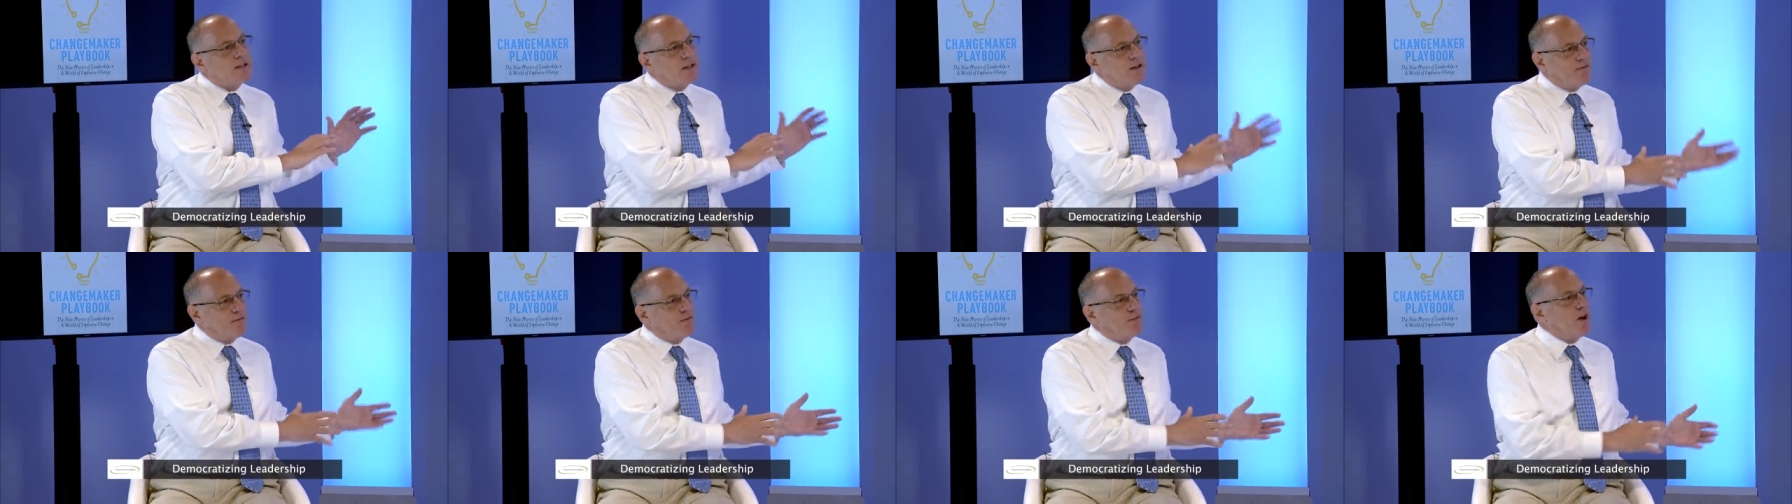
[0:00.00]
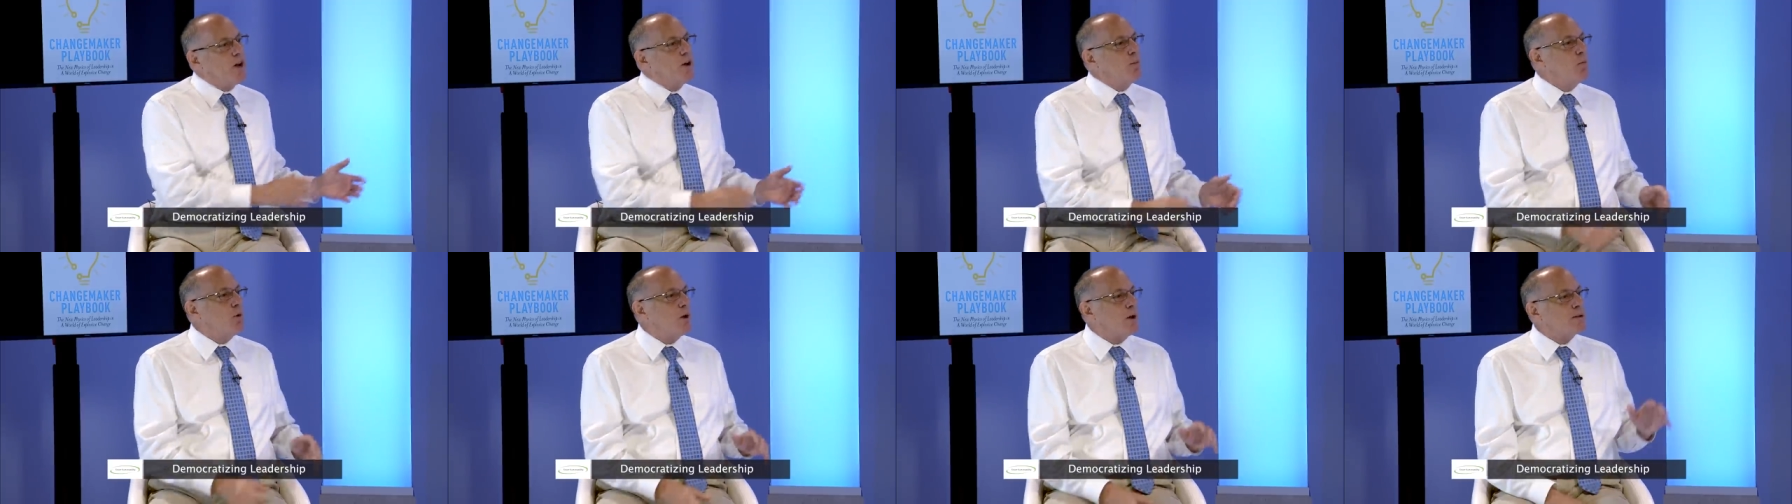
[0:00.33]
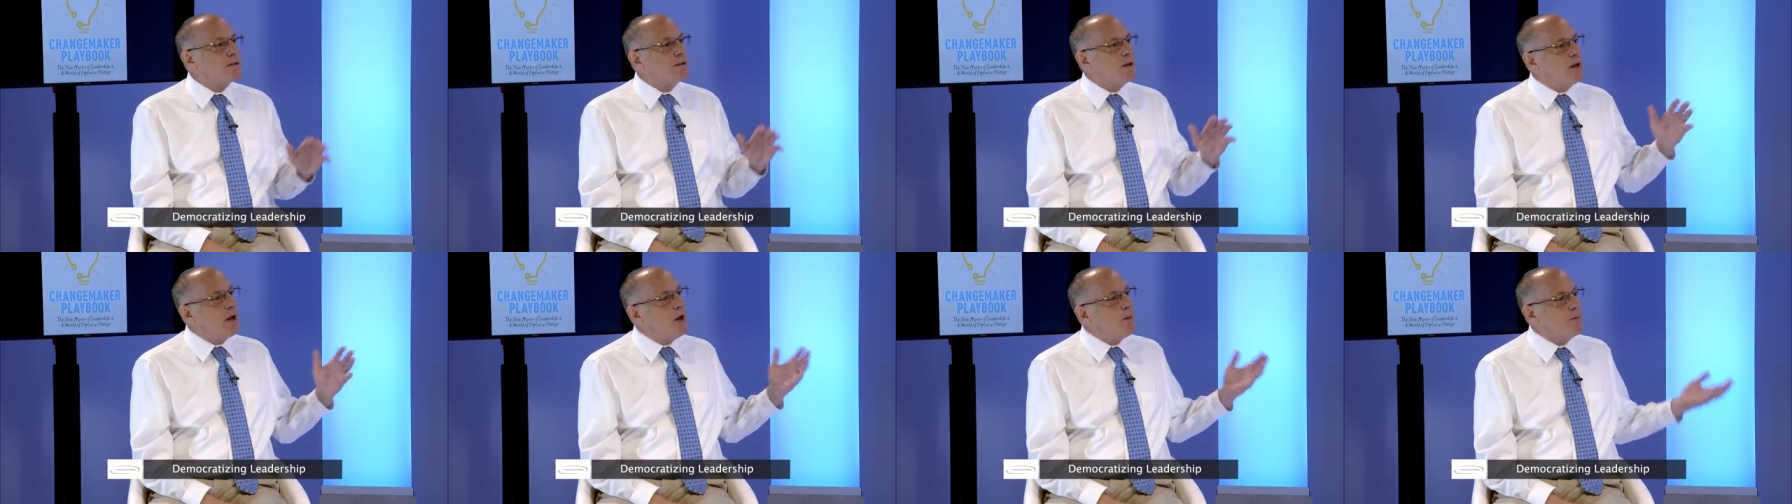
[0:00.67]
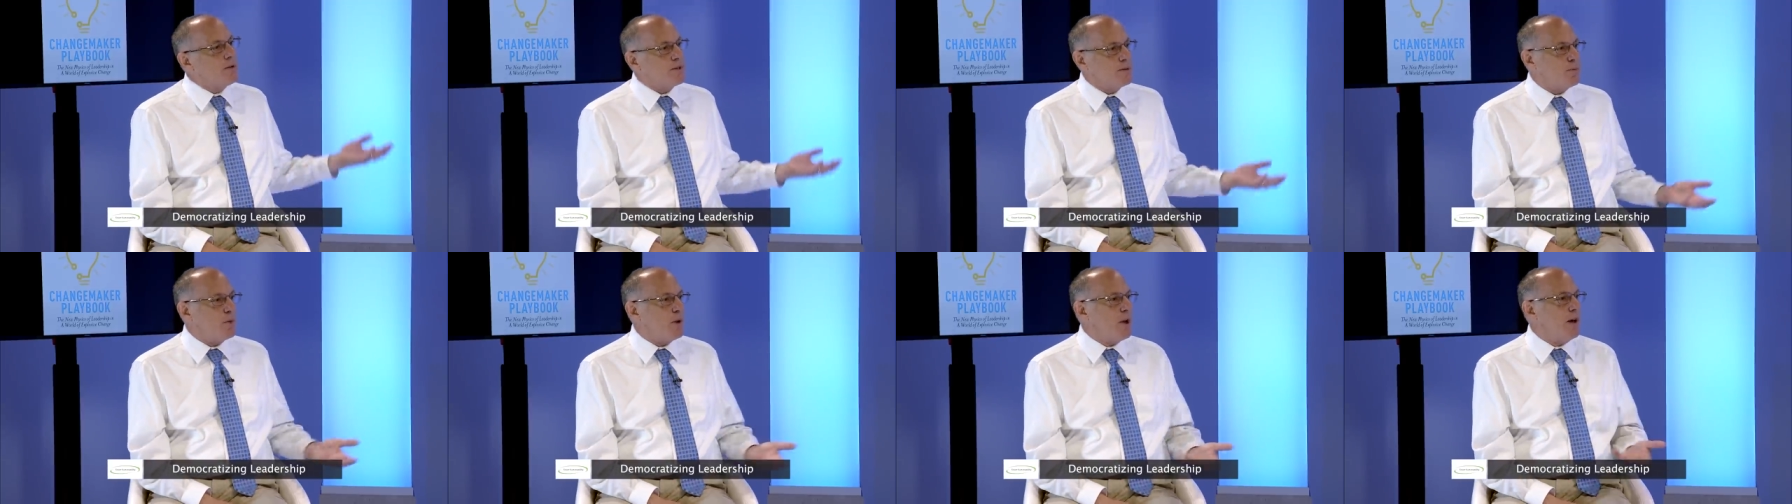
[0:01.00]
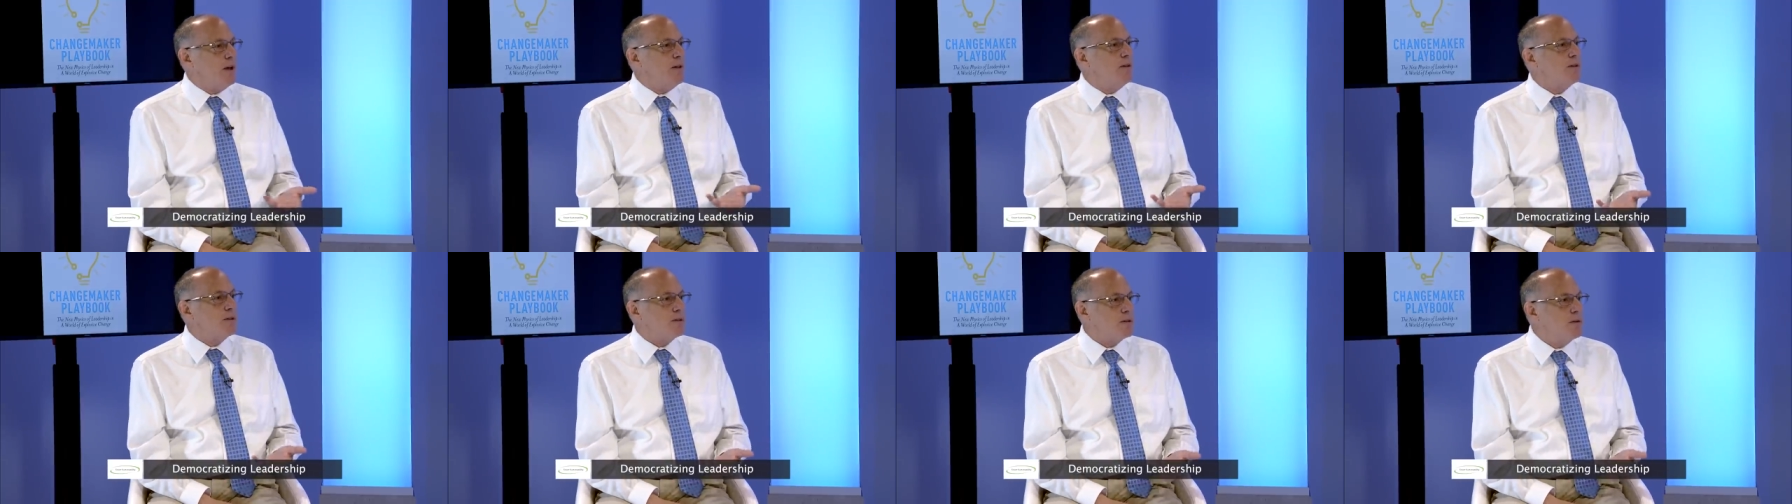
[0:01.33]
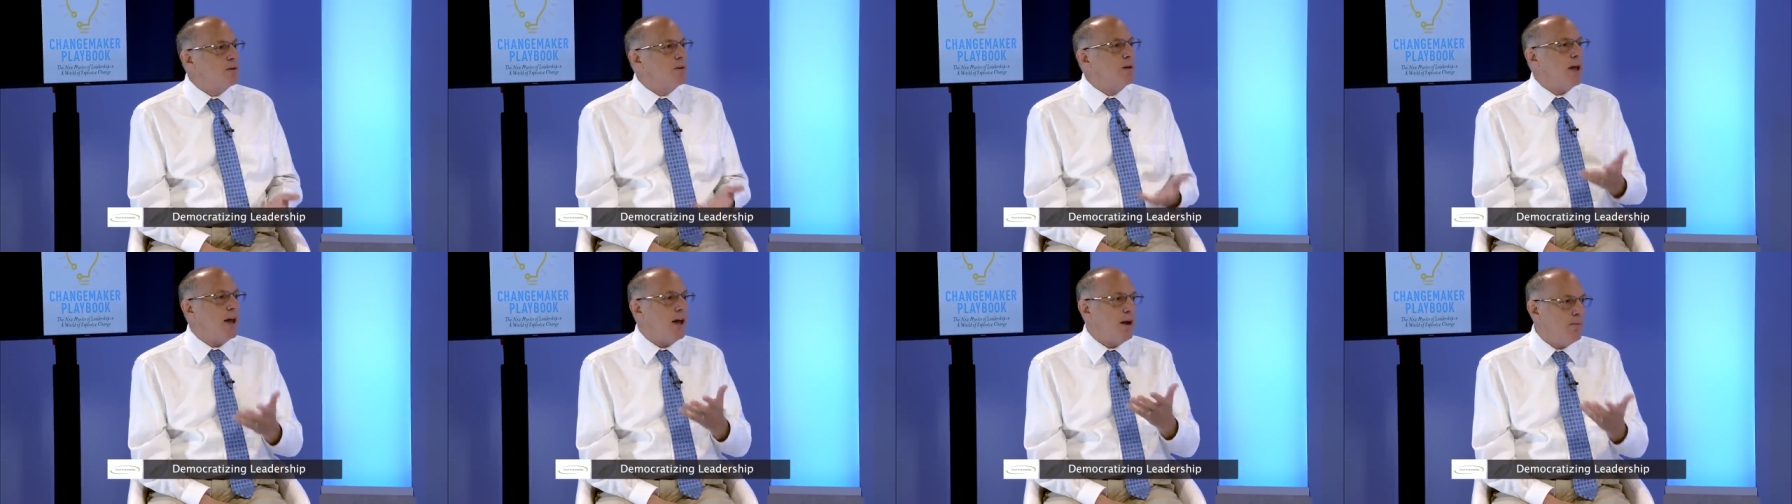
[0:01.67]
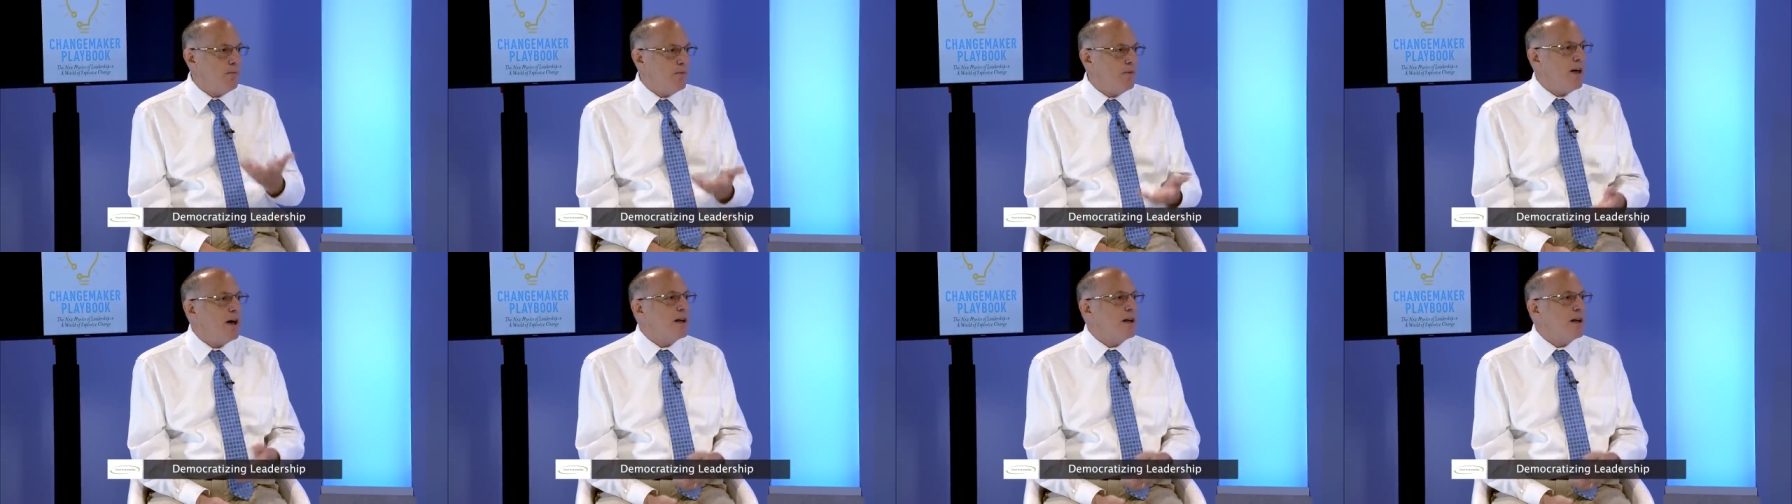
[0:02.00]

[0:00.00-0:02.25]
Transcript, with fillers: the frameworks that help us play in this new game.